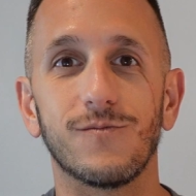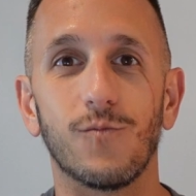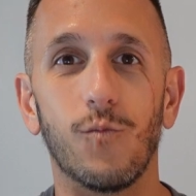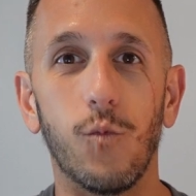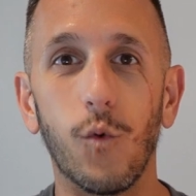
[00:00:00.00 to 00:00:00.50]

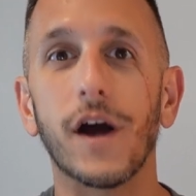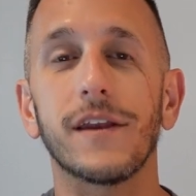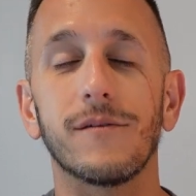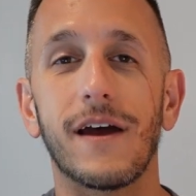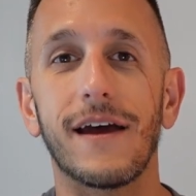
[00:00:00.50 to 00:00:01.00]

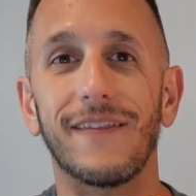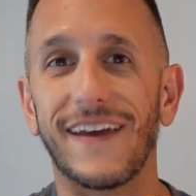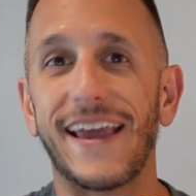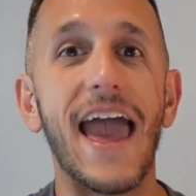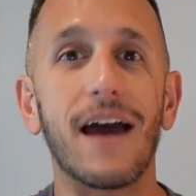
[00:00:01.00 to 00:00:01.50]
what
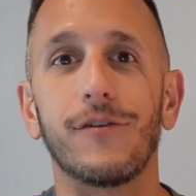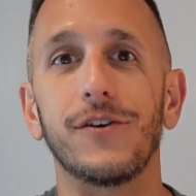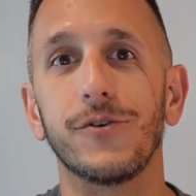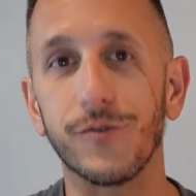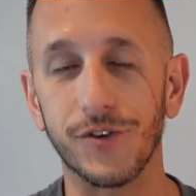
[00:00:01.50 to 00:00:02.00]

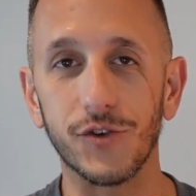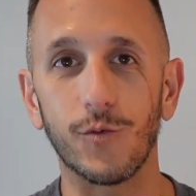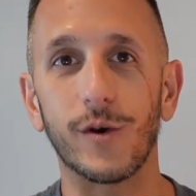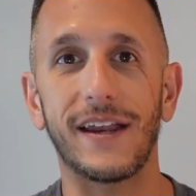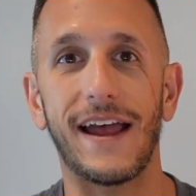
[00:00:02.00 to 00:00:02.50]
avenue
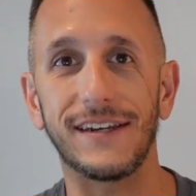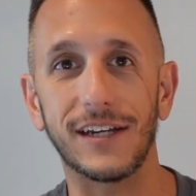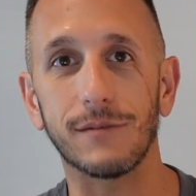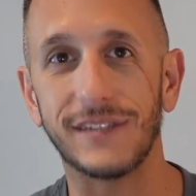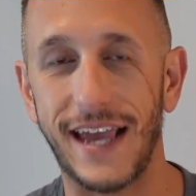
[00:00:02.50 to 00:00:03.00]
you would
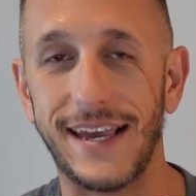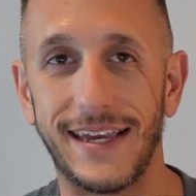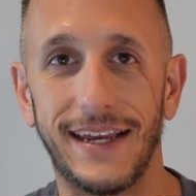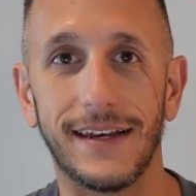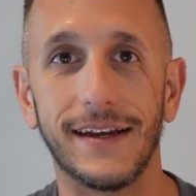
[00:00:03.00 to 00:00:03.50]
end up
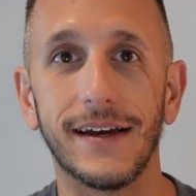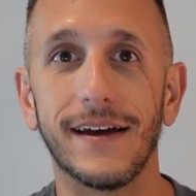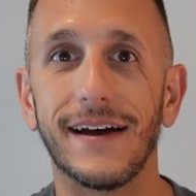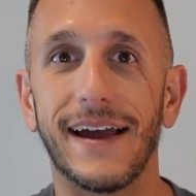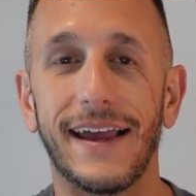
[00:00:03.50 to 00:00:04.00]
taking.
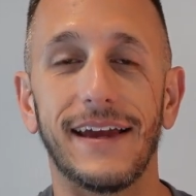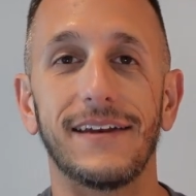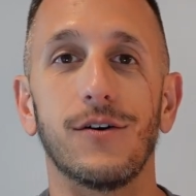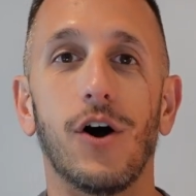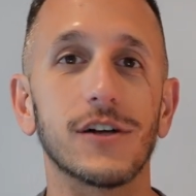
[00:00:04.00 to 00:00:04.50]

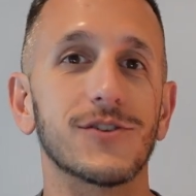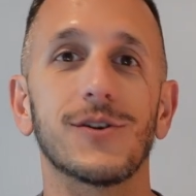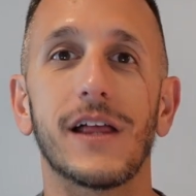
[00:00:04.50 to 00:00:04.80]
And also